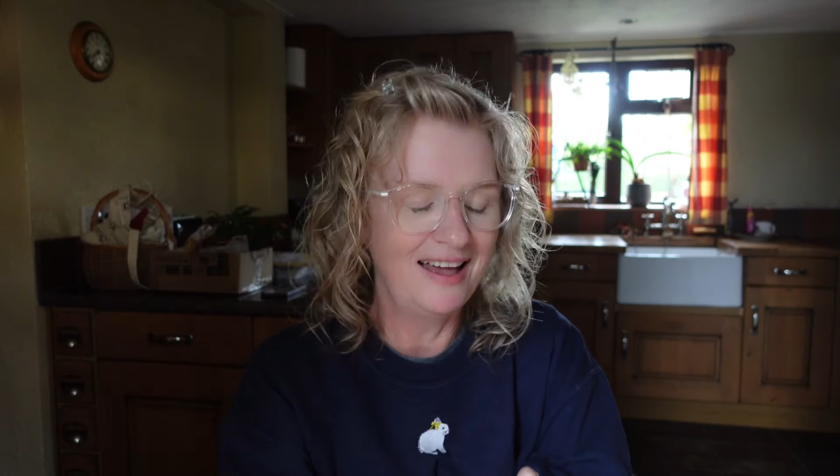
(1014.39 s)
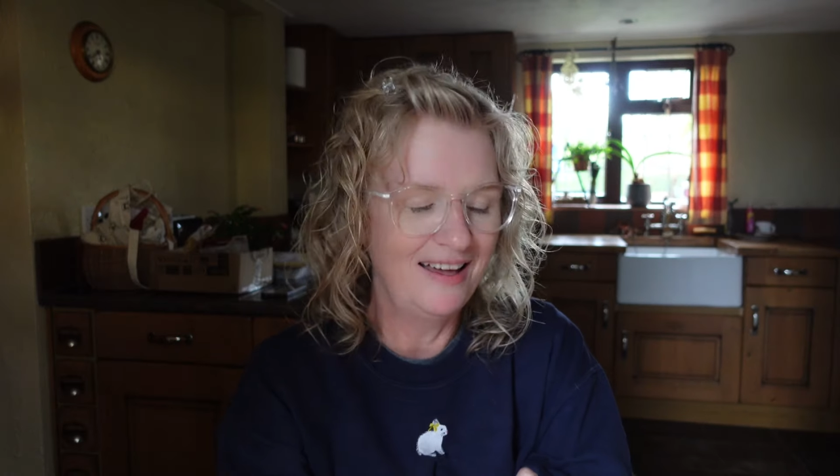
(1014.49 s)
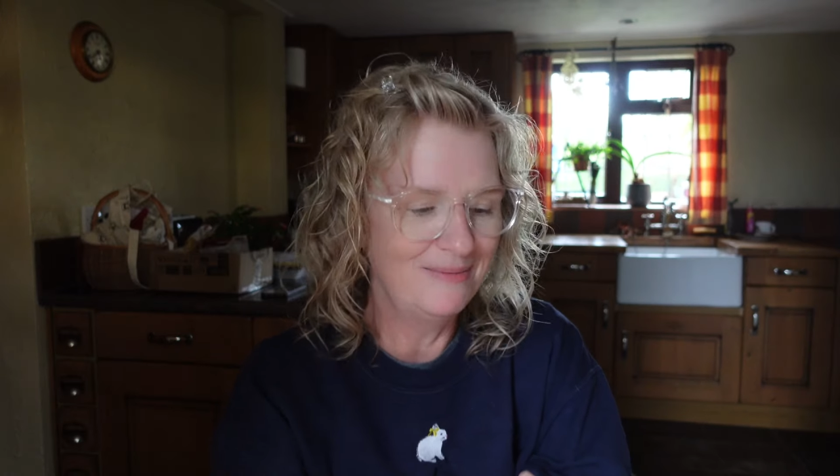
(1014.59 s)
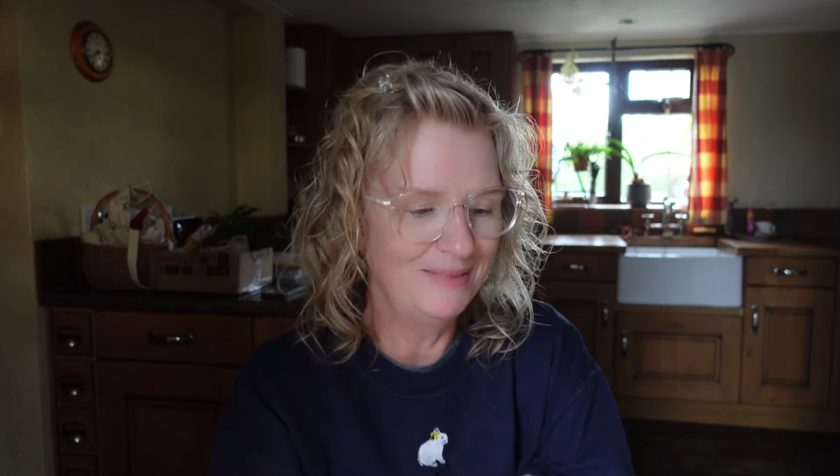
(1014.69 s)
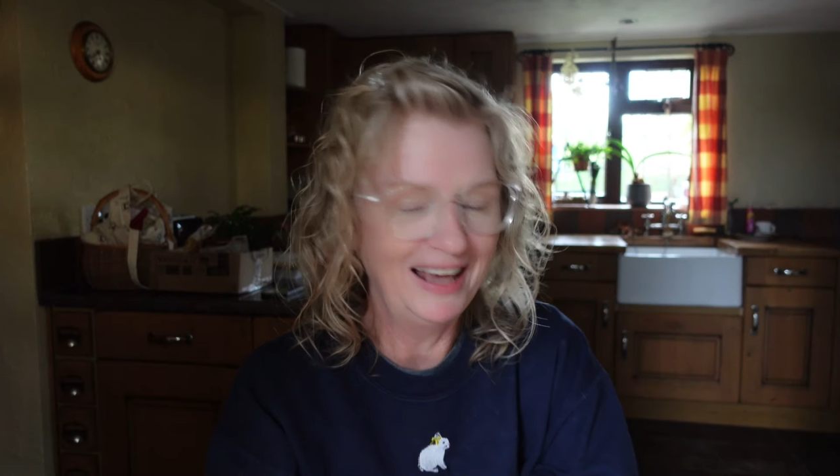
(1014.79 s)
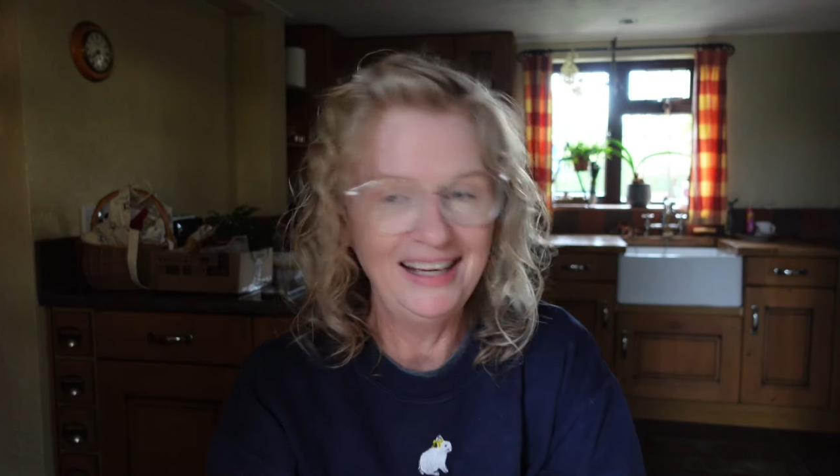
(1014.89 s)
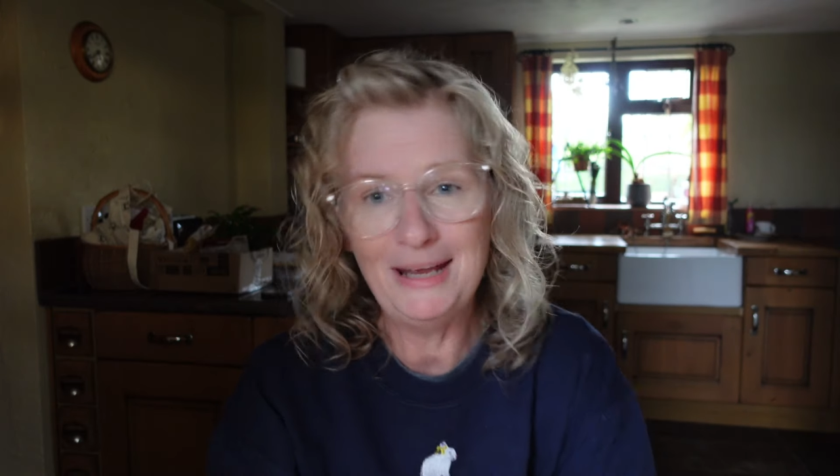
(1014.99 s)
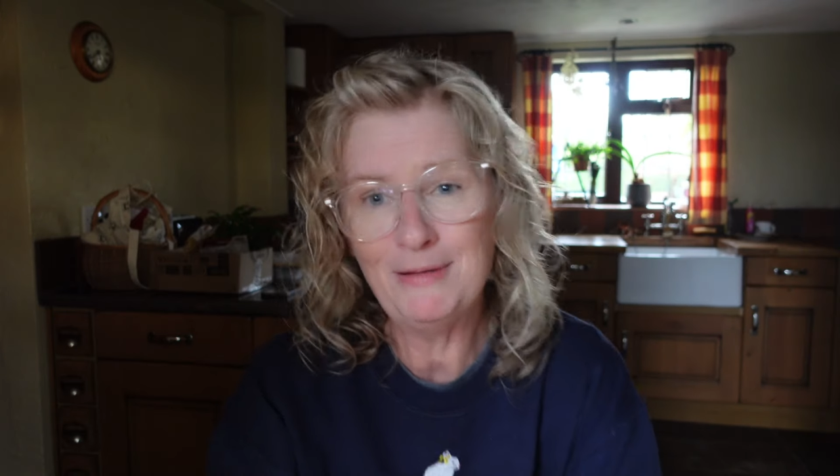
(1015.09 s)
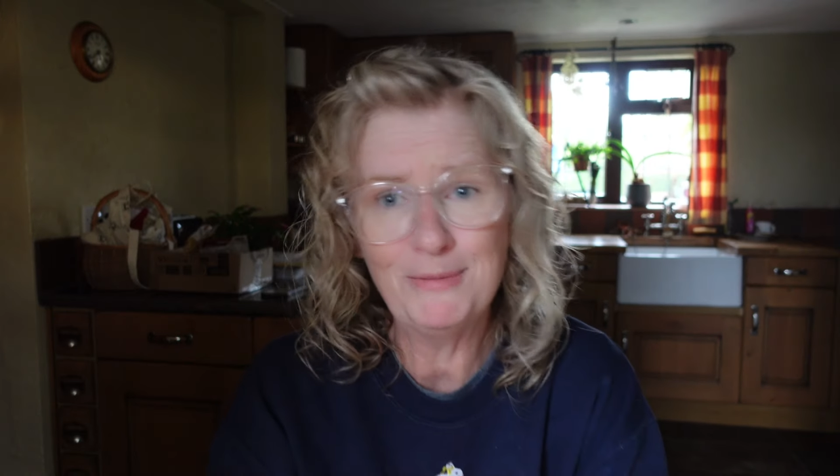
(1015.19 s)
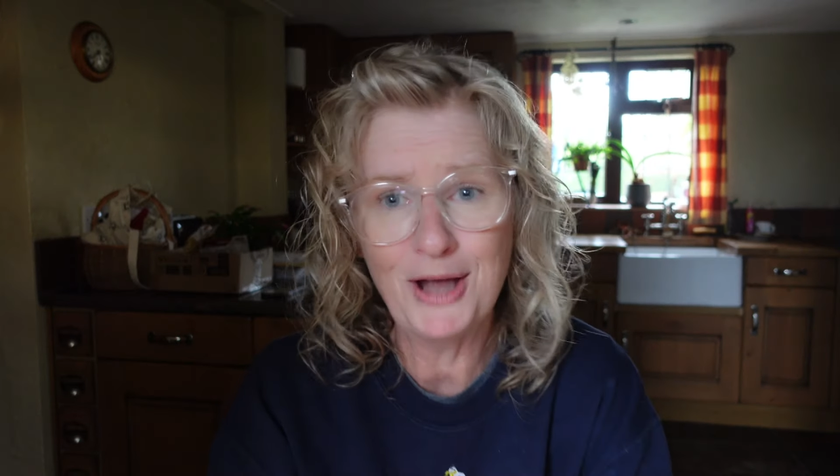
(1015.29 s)
and
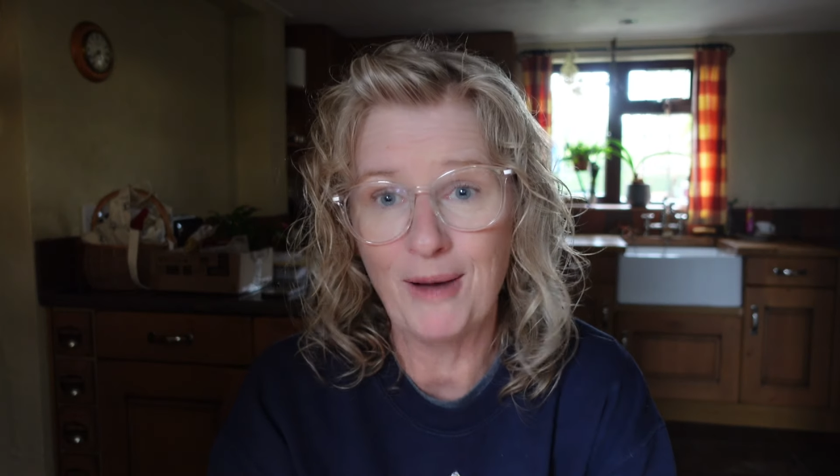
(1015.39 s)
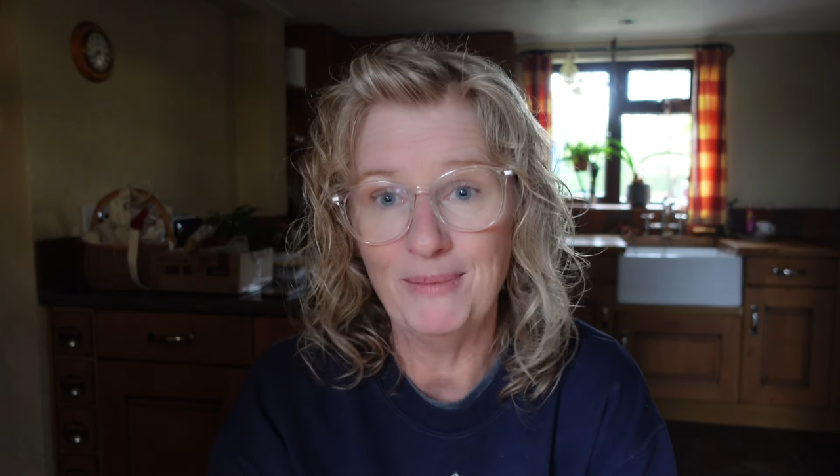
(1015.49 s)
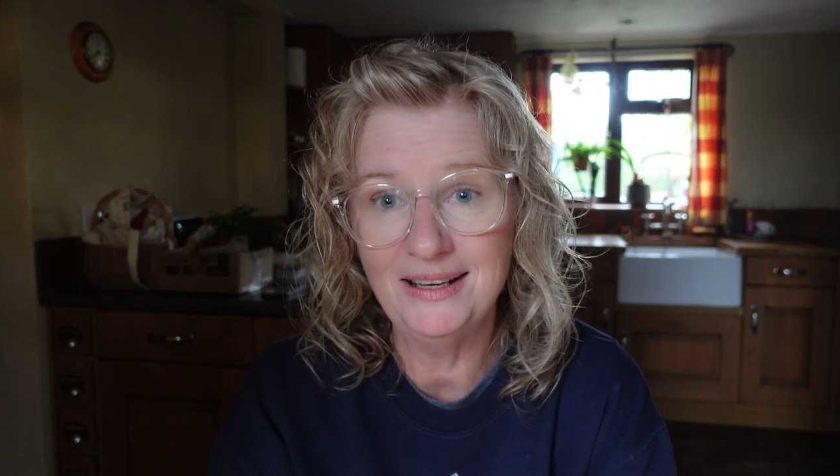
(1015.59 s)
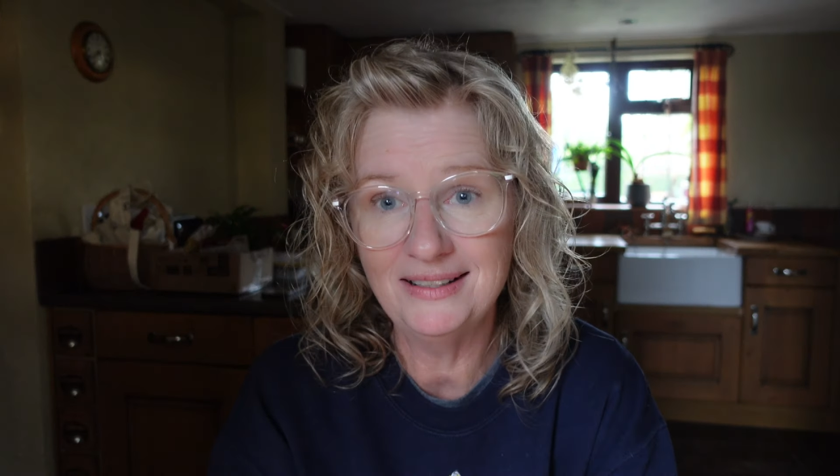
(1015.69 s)
keep them coming,